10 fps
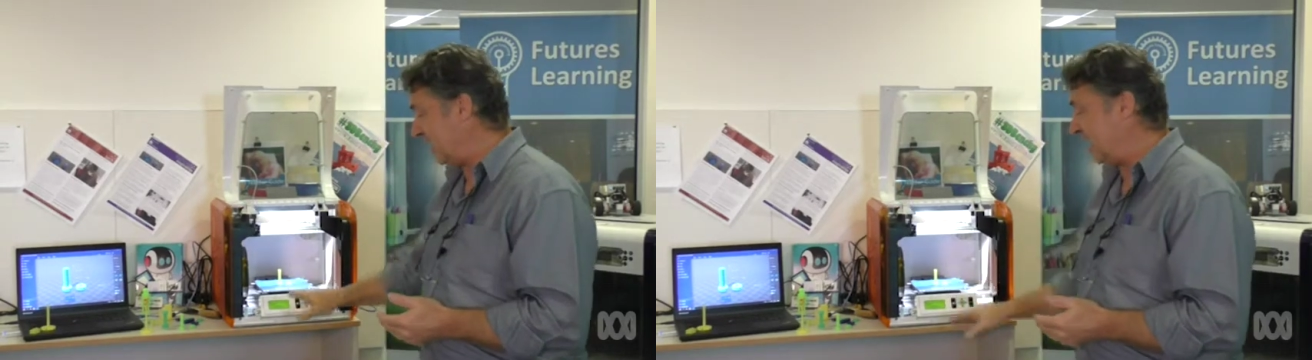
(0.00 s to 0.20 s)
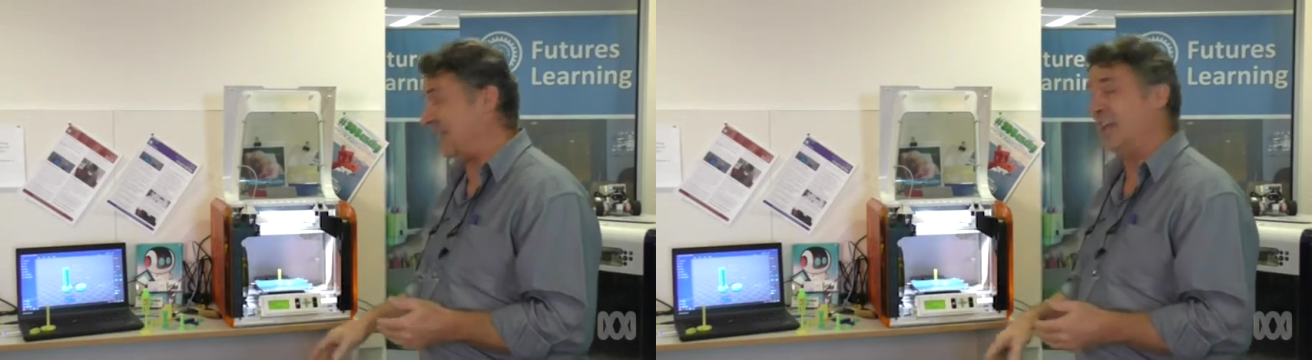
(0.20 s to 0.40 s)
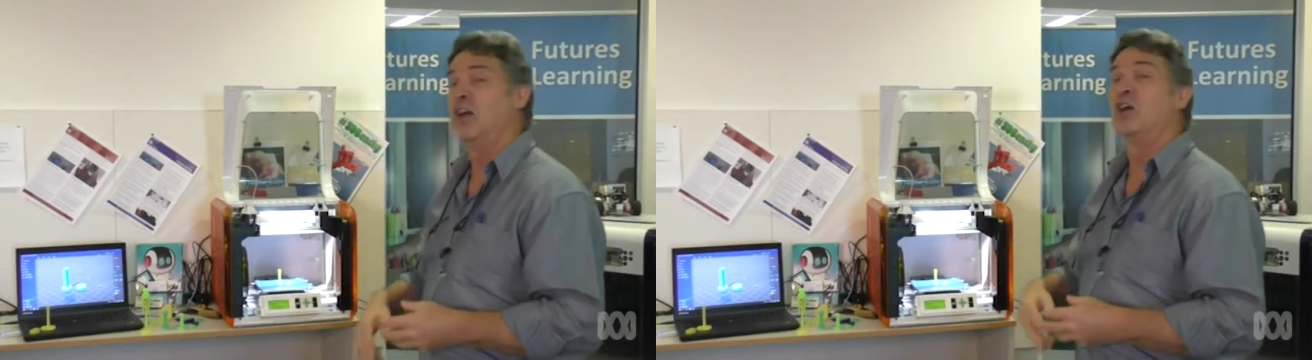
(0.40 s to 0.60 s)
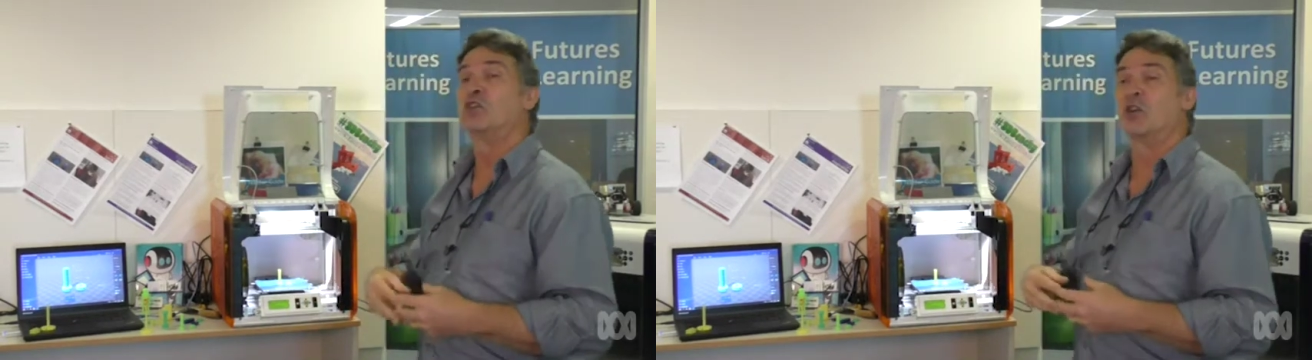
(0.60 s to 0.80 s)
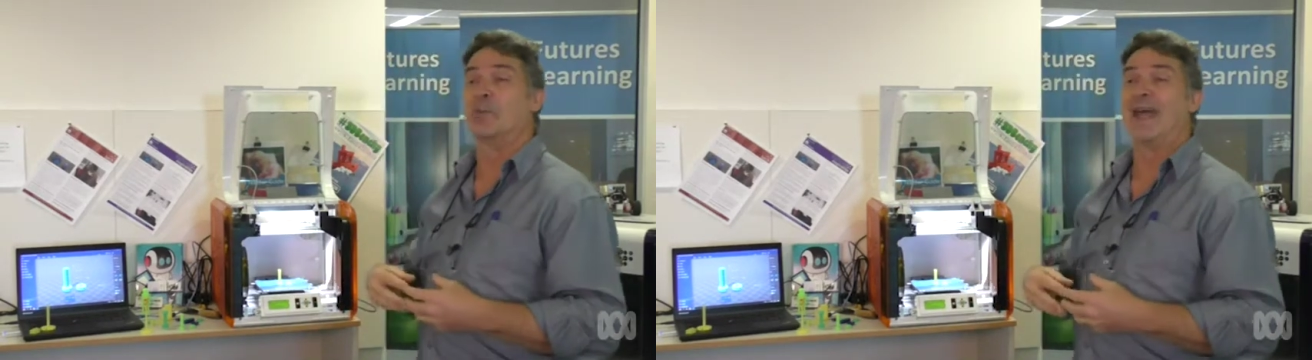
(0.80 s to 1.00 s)
here
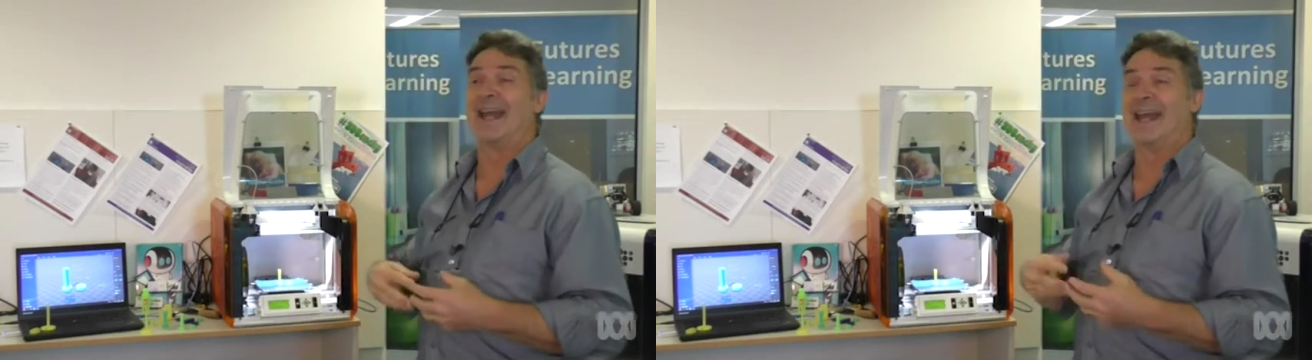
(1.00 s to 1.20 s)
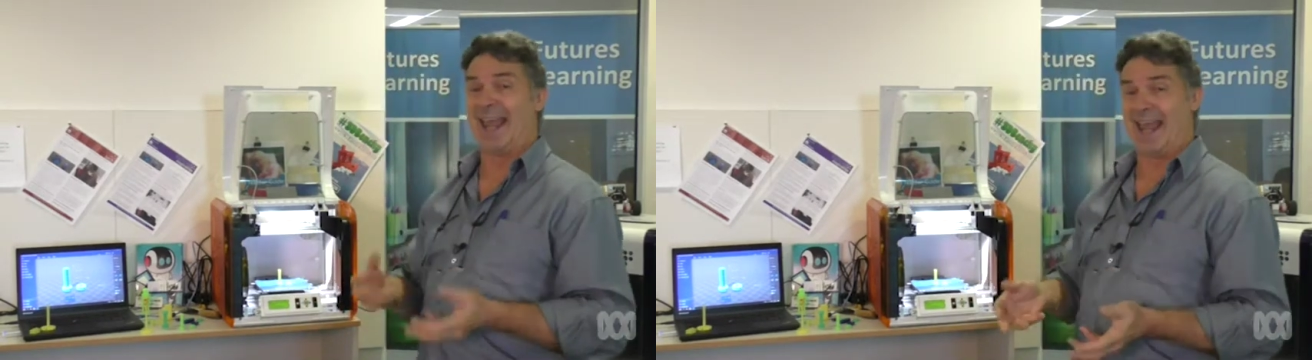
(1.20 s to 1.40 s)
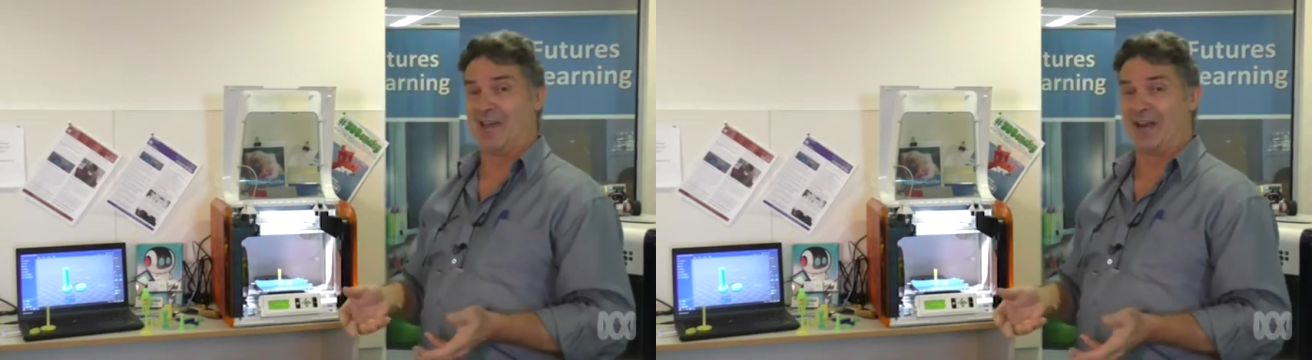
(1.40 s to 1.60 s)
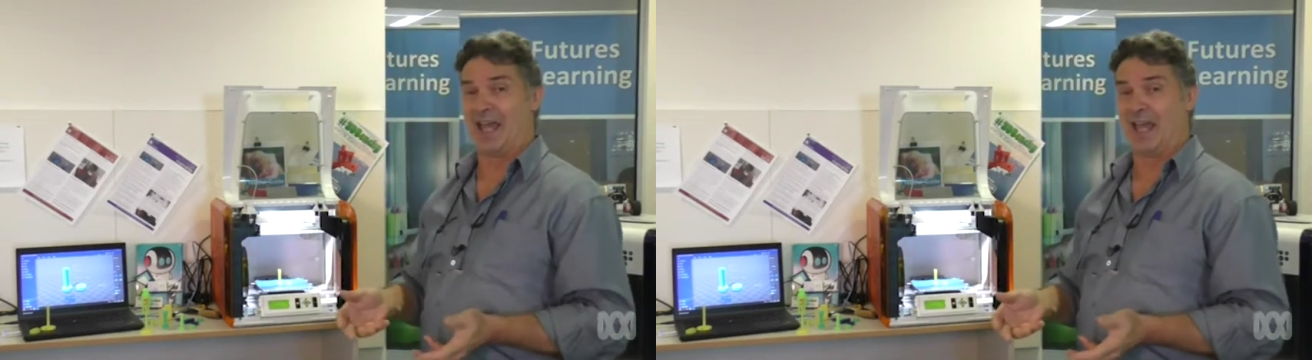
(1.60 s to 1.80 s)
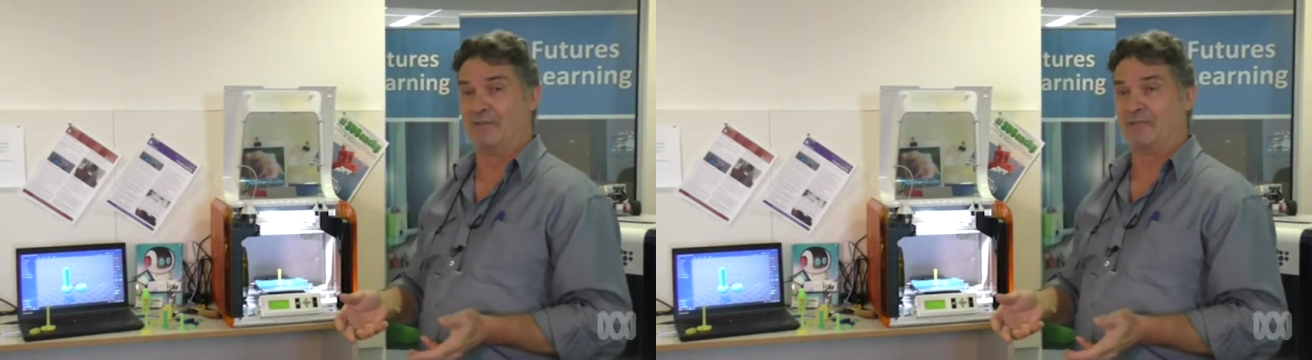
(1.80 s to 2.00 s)
took about
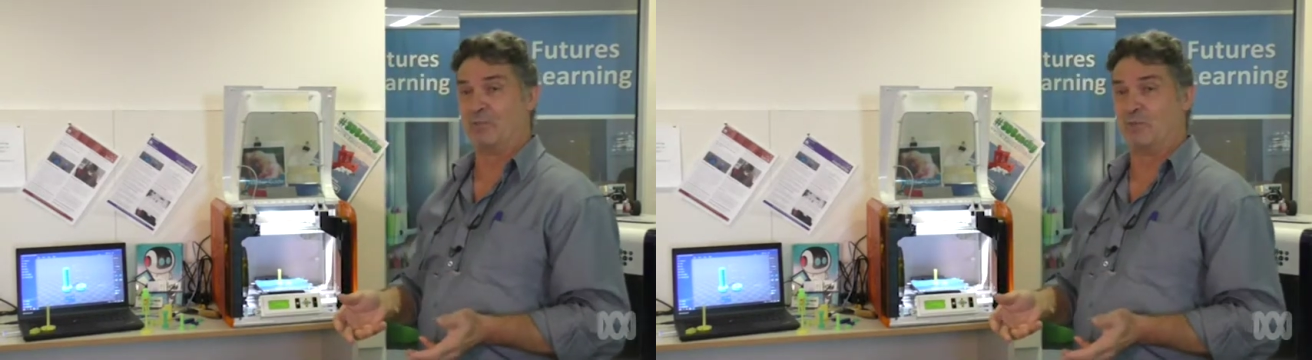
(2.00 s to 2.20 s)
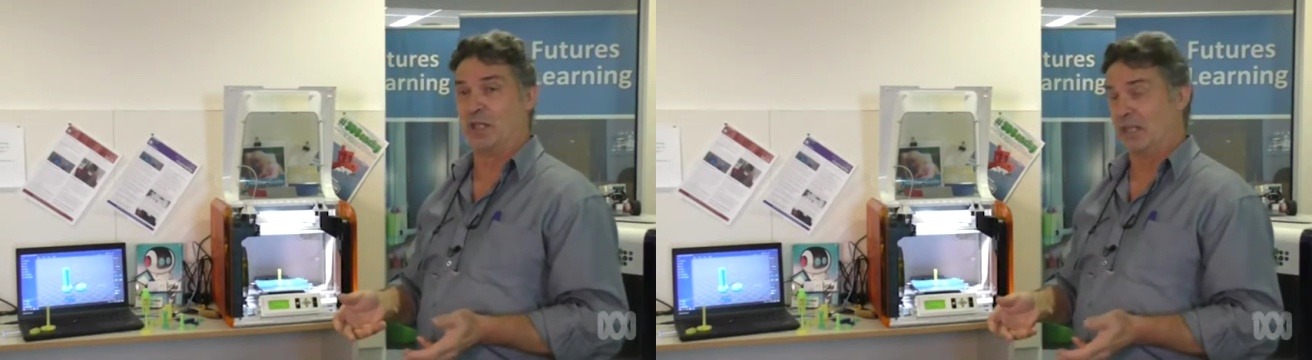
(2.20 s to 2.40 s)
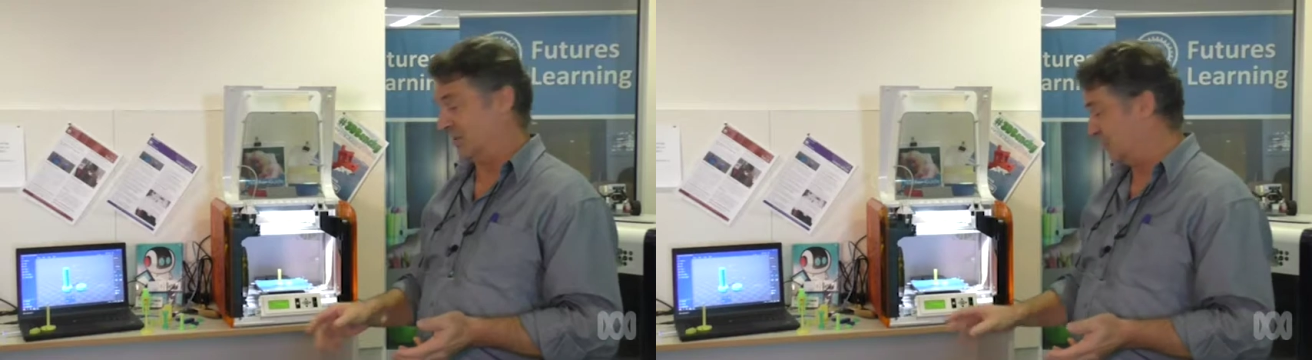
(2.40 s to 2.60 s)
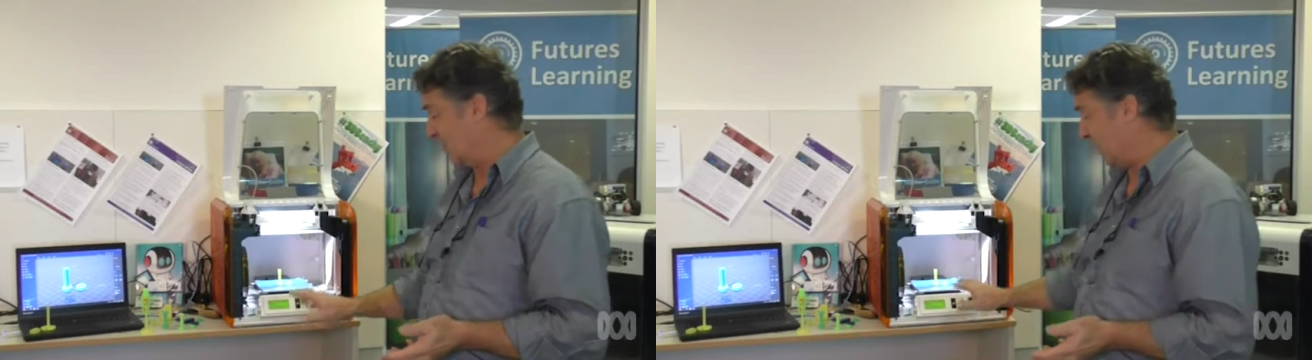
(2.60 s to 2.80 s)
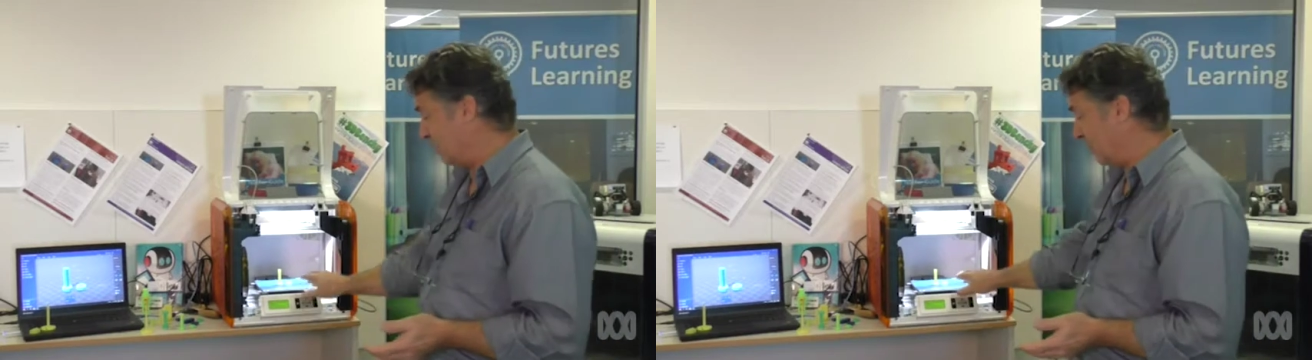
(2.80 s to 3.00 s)
1.5 hours to print. It's
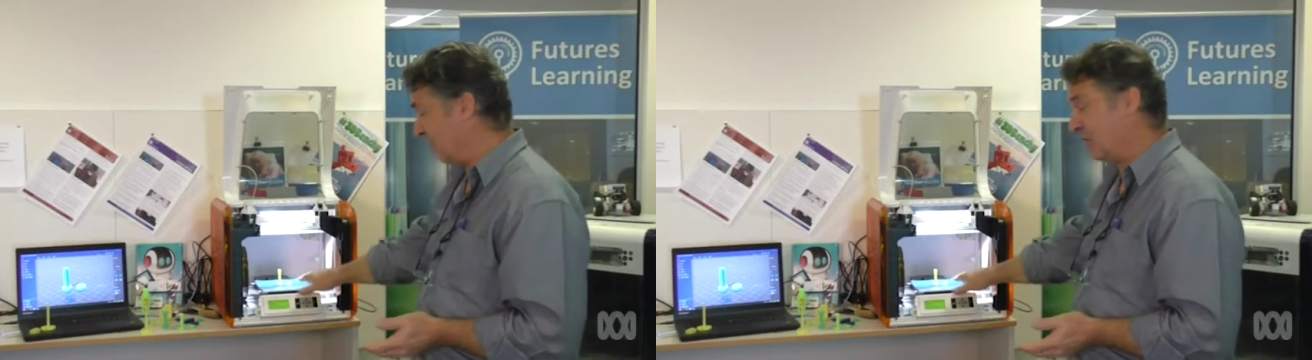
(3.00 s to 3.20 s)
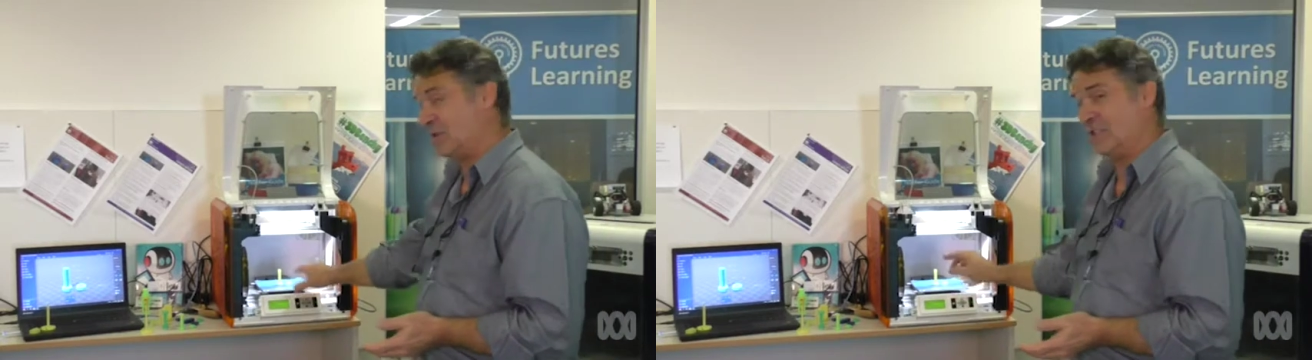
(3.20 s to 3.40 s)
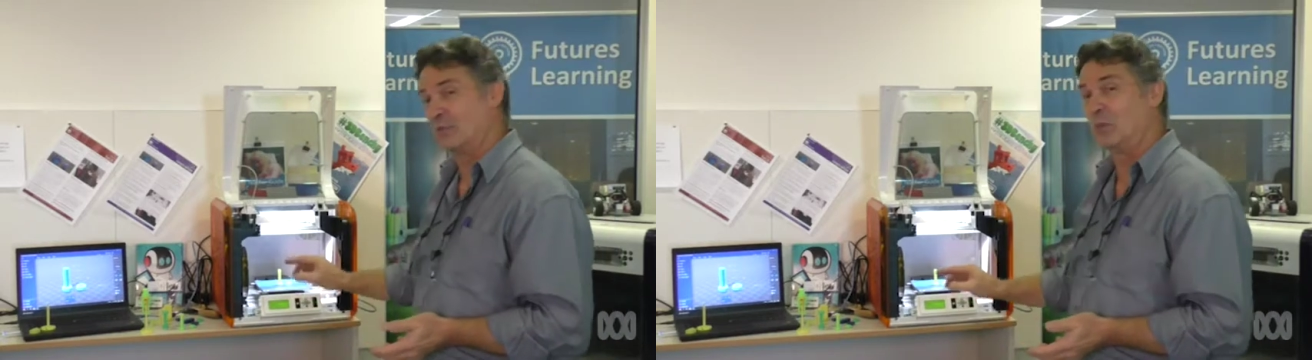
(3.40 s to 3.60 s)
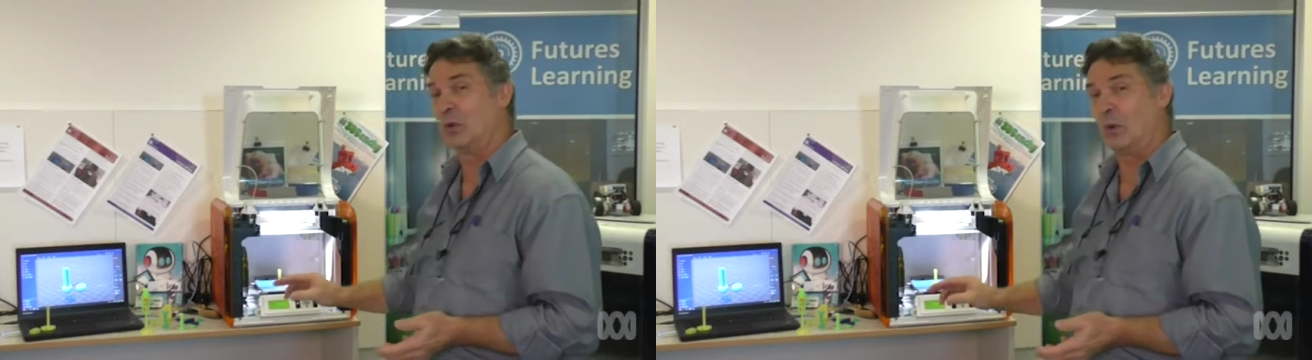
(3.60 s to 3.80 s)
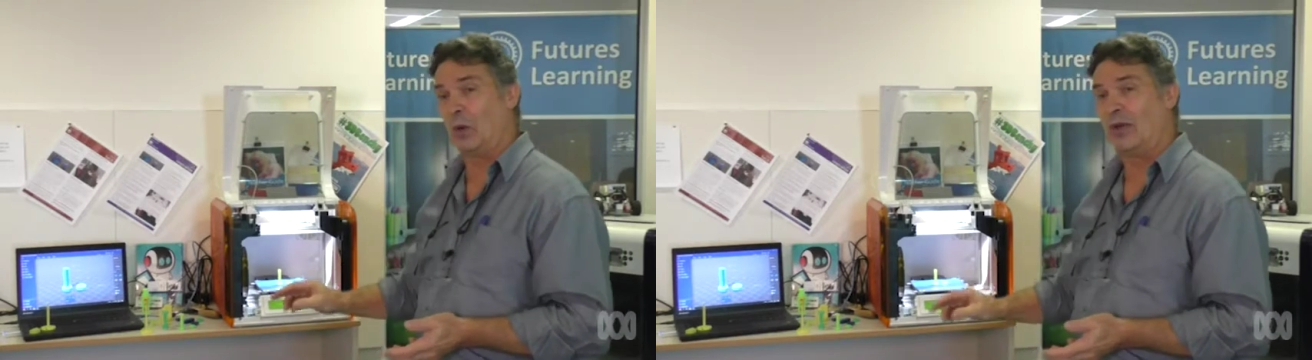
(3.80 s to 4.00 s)
only very, very
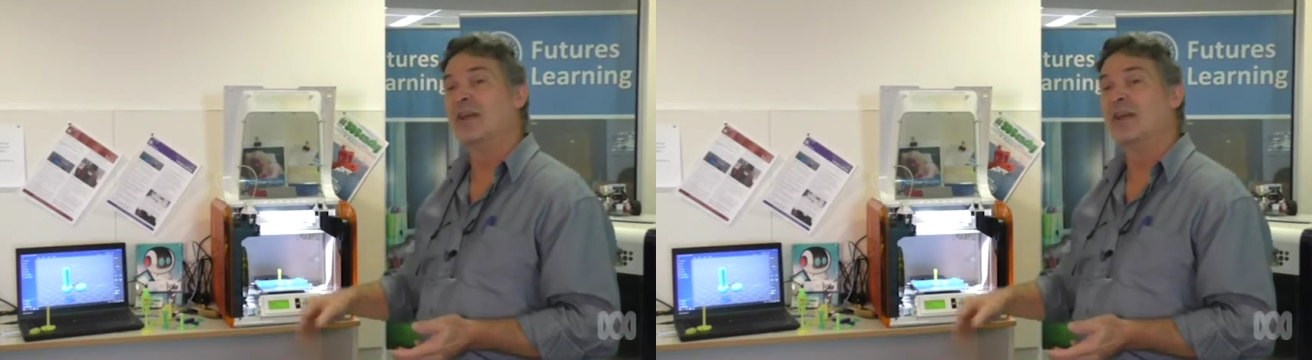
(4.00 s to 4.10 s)
small.